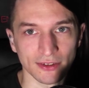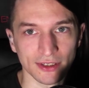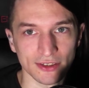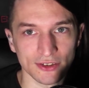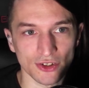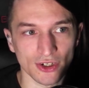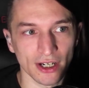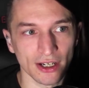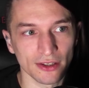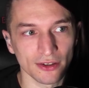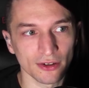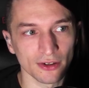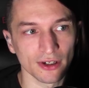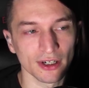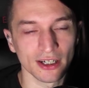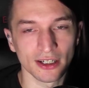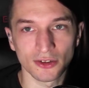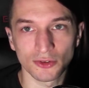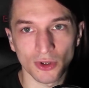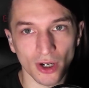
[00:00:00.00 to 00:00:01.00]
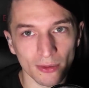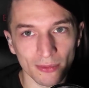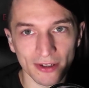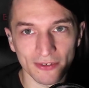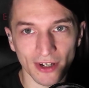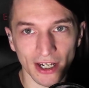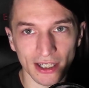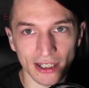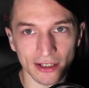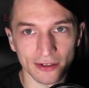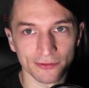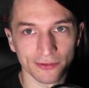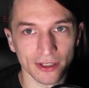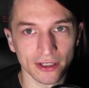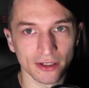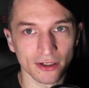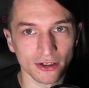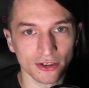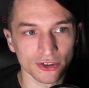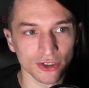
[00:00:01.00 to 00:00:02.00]
These are either incredibly violent
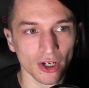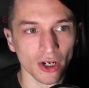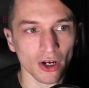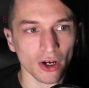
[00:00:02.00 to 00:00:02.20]
offenders